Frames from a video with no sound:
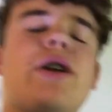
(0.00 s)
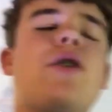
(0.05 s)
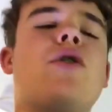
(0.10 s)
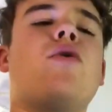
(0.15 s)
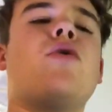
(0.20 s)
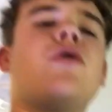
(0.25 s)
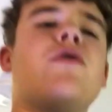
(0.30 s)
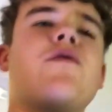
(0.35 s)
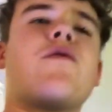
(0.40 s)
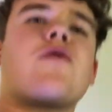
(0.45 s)
I
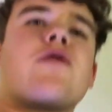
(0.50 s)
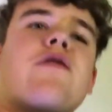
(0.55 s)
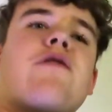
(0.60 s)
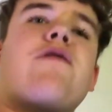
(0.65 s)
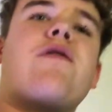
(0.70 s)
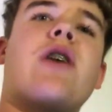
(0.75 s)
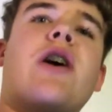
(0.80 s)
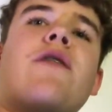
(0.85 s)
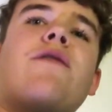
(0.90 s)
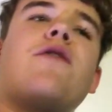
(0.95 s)
know of are the
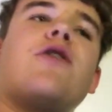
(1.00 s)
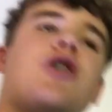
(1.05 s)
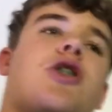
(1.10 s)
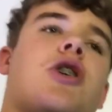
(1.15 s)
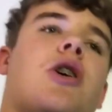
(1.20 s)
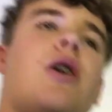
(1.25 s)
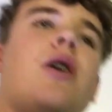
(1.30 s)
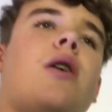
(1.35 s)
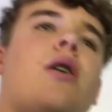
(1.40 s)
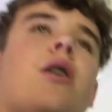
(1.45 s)

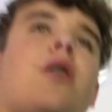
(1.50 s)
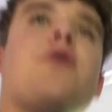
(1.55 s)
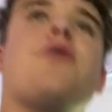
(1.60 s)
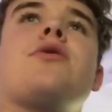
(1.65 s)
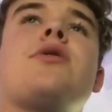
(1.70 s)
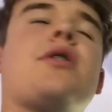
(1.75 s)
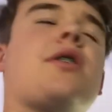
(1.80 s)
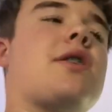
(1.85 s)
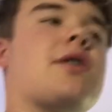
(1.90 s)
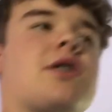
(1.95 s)
flatfish.
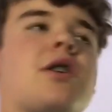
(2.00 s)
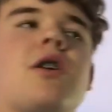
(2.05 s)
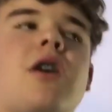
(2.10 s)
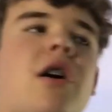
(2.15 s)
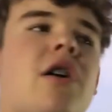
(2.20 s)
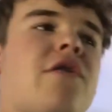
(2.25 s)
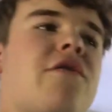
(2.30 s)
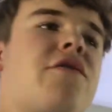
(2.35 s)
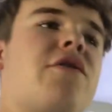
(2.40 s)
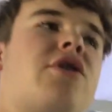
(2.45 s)
There's like a
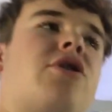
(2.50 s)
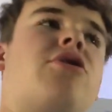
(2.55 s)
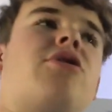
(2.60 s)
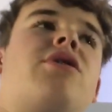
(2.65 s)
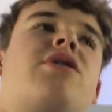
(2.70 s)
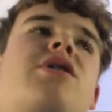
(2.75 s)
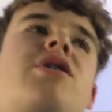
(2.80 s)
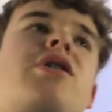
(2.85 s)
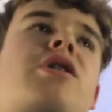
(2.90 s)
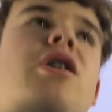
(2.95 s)
tonguefish
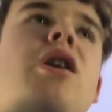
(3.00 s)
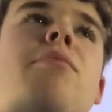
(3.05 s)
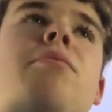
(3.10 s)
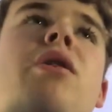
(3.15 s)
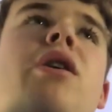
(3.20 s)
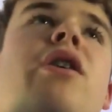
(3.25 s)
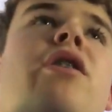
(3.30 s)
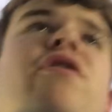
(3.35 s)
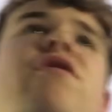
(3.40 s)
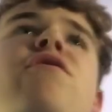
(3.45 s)
that's
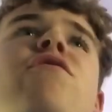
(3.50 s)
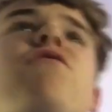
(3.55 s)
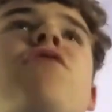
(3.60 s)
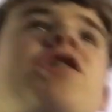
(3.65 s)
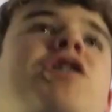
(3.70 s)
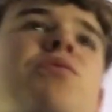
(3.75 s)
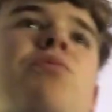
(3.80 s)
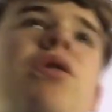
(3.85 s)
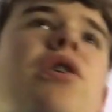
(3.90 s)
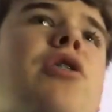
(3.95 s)

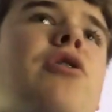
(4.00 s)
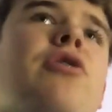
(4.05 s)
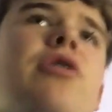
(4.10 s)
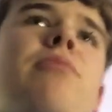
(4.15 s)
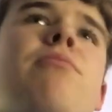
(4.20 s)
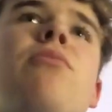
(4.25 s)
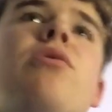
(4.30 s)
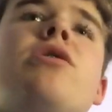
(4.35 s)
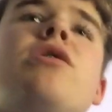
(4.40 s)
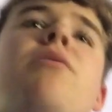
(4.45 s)
semi-freshwater
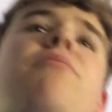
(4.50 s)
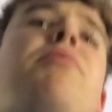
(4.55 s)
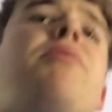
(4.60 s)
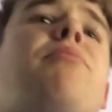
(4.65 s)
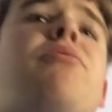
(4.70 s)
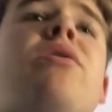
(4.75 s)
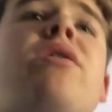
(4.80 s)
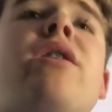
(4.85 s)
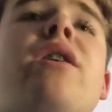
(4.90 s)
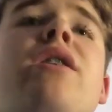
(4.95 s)
that some
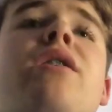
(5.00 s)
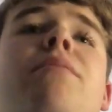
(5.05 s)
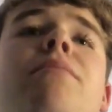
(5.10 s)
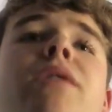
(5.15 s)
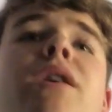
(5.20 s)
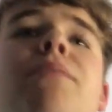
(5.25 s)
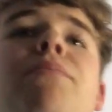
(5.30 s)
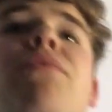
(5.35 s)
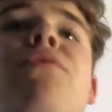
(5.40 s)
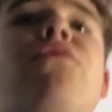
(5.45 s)
people can end up
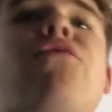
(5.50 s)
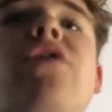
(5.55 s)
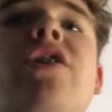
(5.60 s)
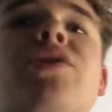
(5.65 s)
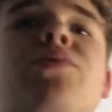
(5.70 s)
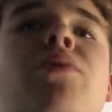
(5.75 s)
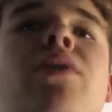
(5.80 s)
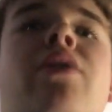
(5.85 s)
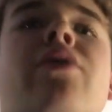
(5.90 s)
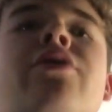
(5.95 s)
keeping in
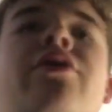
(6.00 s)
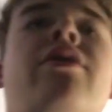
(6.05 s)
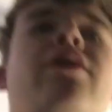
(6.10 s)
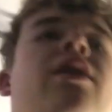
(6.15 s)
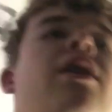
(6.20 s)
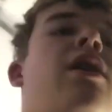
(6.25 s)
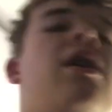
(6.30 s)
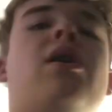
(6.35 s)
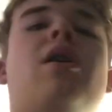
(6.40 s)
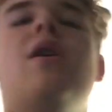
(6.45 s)
freshwater.
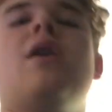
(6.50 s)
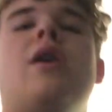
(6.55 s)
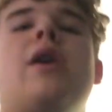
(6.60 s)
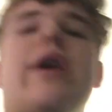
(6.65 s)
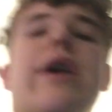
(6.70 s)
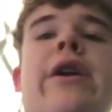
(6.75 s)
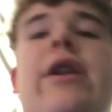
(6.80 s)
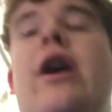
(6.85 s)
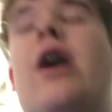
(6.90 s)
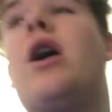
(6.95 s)

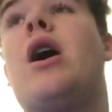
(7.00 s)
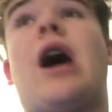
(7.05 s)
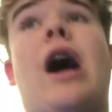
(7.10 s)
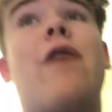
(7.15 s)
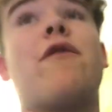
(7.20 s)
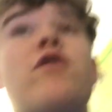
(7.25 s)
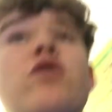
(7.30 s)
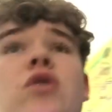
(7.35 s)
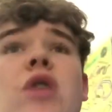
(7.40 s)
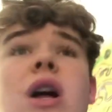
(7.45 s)
And
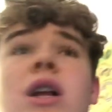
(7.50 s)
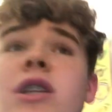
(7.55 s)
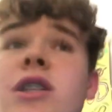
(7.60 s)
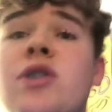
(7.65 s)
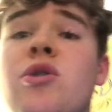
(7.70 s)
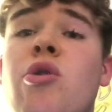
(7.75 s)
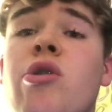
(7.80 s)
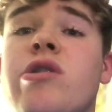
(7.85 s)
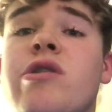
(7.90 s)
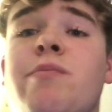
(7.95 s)
I've heard lots of
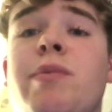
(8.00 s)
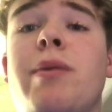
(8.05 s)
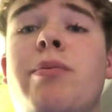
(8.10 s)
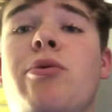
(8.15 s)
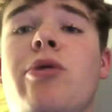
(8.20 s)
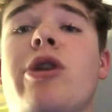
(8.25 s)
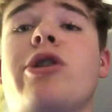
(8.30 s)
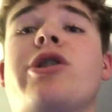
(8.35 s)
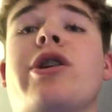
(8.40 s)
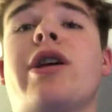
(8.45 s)
stories of
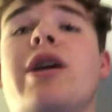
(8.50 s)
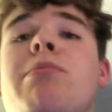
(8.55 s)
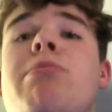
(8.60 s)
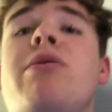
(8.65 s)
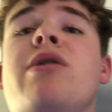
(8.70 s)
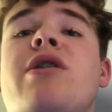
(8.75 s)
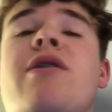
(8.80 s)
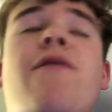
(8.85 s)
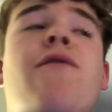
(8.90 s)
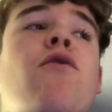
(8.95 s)
people actually
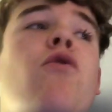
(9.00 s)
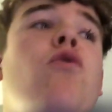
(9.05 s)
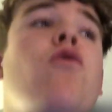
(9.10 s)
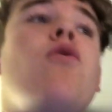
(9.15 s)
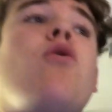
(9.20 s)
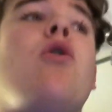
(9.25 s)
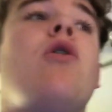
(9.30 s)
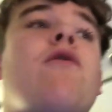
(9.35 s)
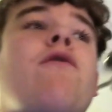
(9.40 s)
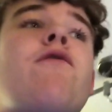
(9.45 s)
keeping these
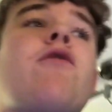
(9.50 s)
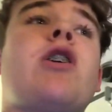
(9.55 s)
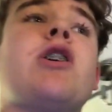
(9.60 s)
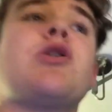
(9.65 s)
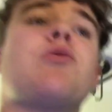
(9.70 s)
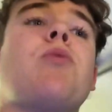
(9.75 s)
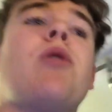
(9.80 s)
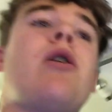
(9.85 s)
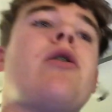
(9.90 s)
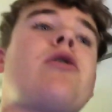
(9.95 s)
full
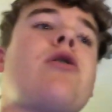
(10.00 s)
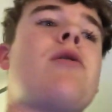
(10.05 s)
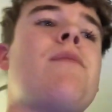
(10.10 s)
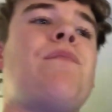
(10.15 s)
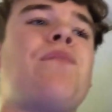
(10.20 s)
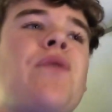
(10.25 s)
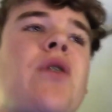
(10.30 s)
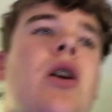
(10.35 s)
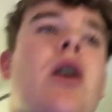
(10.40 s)
freshwater,